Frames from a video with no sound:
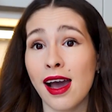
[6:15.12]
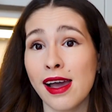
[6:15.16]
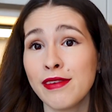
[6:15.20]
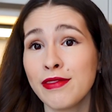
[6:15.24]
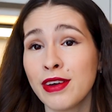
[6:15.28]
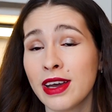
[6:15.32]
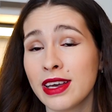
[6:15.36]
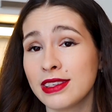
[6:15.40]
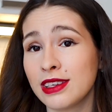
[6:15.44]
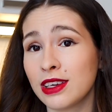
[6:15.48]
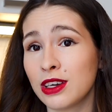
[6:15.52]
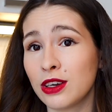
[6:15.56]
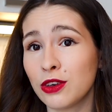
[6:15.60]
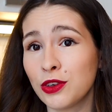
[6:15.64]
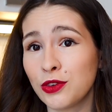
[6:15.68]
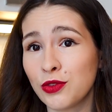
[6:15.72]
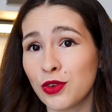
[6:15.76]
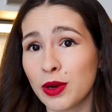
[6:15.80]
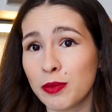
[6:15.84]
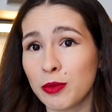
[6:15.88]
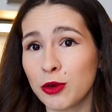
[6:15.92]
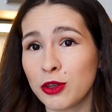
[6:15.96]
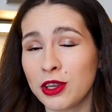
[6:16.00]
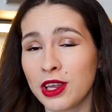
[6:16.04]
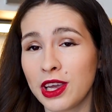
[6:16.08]
Hive has a
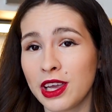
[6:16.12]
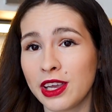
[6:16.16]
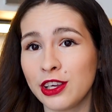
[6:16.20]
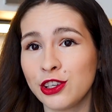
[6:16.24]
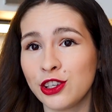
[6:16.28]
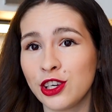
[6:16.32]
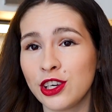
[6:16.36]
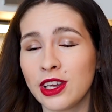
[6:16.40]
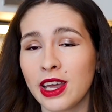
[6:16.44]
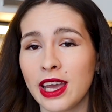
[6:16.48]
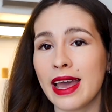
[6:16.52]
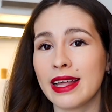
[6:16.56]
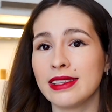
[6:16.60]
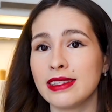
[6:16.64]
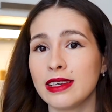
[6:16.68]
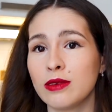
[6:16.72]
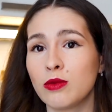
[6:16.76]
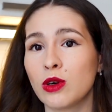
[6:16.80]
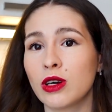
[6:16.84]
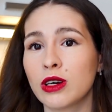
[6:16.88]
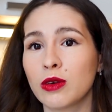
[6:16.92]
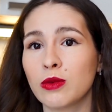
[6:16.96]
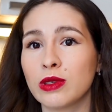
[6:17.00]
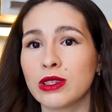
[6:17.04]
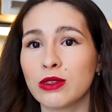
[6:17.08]
good reputation, and they
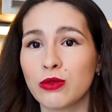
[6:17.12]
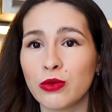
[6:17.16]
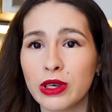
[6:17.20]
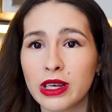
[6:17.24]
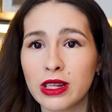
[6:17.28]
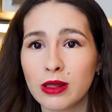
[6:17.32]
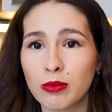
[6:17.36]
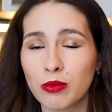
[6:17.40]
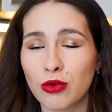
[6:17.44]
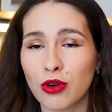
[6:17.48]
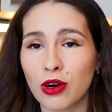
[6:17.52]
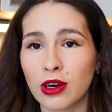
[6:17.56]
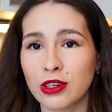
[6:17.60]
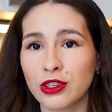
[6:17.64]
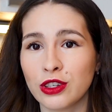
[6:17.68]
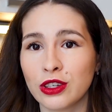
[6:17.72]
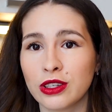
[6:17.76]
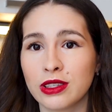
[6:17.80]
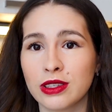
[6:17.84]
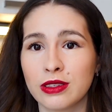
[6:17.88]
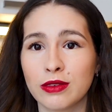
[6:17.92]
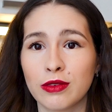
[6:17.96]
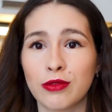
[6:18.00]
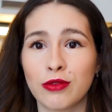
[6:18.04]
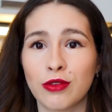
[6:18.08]
work with real
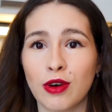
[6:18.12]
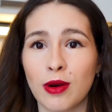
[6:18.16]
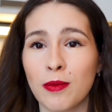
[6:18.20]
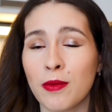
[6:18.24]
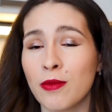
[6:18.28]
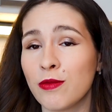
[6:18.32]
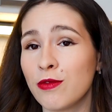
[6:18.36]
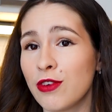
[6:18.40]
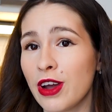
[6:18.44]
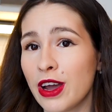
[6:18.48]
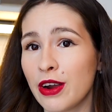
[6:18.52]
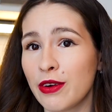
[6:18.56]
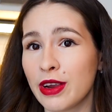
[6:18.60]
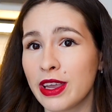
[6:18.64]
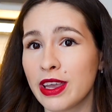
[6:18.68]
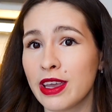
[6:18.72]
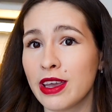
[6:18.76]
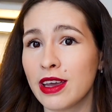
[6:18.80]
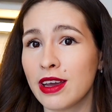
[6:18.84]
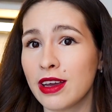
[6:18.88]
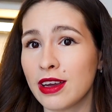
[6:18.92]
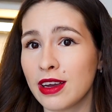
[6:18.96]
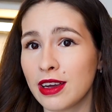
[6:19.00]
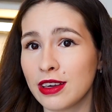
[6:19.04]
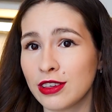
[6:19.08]
projects from very
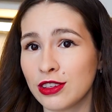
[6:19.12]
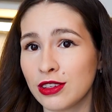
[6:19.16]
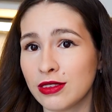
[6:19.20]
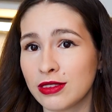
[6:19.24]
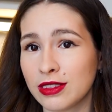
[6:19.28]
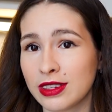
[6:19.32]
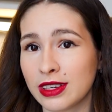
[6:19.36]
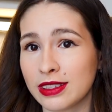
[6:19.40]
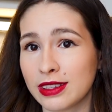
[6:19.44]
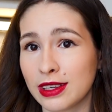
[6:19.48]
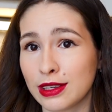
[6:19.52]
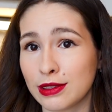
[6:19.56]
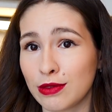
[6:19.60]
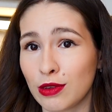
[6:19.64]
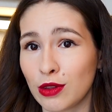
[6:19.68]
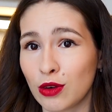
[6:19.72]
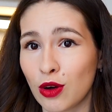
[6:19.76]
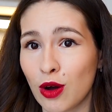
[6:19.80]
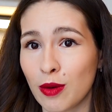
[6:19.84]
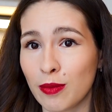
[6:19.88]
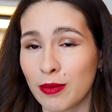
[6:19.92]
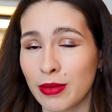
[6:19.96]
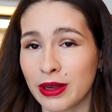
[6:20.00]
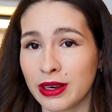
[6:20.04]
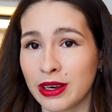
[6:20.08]
successful
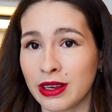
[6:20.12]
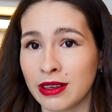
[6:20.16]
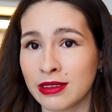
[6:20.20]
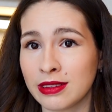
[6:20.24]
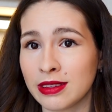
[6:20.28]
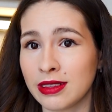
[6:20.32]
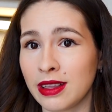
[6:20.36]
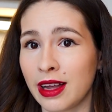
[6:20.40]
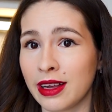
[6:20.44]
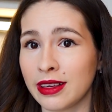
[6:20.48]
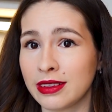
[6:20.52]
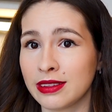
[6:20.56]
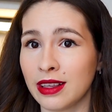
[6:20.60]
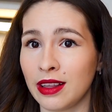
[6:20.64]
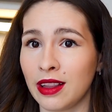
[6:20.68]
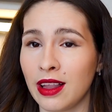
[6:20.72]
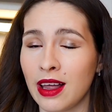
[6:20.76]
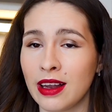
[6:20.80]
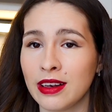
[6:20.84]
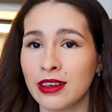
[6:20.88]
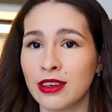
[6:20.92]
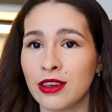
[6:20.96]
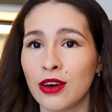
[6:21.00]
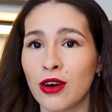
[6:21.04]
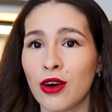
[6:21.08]
companies like
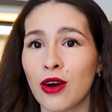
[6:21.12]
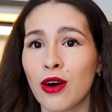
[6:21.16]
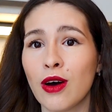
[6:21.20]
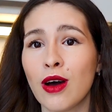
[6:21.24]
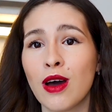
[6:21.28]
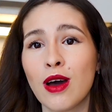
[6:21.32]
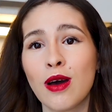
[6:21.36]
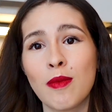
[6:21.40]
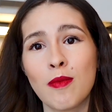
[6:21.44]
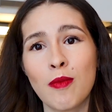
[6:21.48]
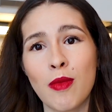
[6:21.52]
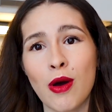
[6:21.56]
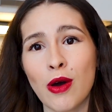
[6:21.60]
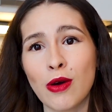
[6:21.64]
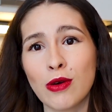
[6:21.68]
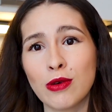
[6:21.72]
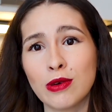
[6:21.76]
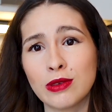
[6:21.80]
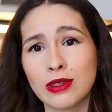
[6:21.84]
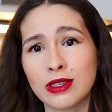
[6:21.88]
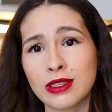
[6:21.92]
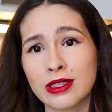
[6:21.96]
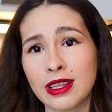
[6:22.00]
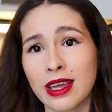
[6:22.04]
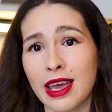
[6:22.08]
Zalando,
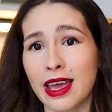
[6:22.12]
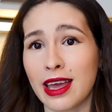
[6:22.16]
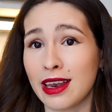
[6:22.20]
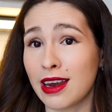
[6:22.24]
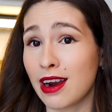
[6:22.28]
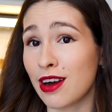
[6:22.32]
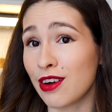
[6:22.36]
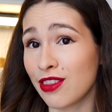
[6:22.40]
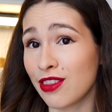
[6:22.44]
Post, and